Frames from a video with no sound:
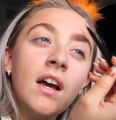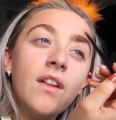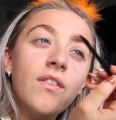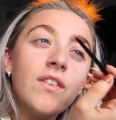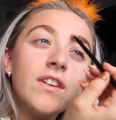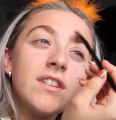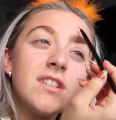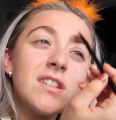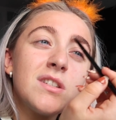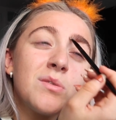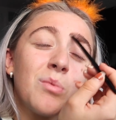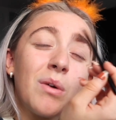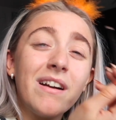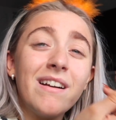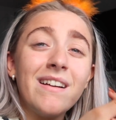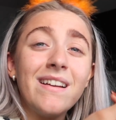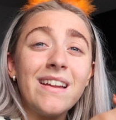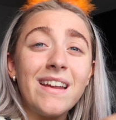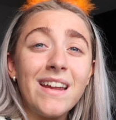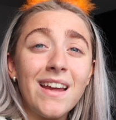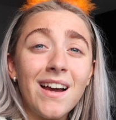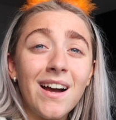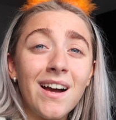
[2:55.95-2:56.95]
This is where
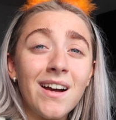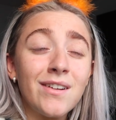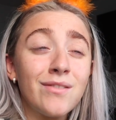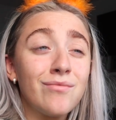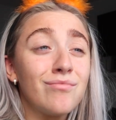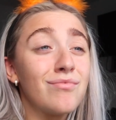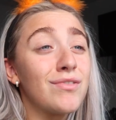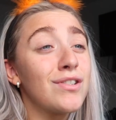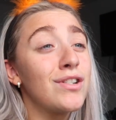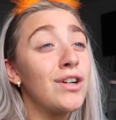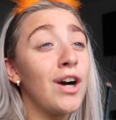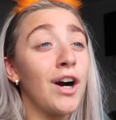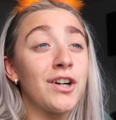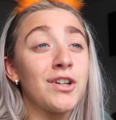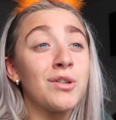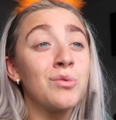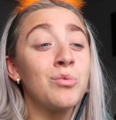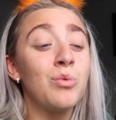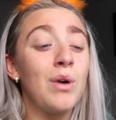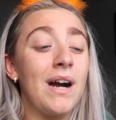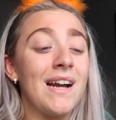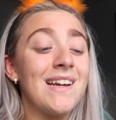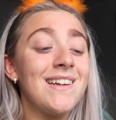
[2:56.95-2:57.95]
Leah got her
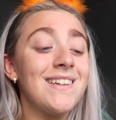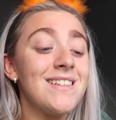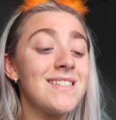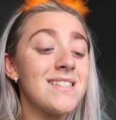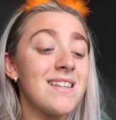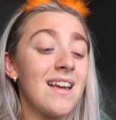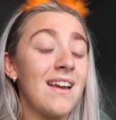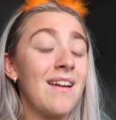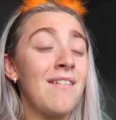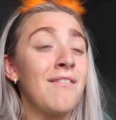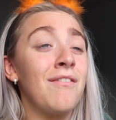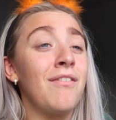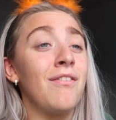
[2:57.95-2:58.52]
wings and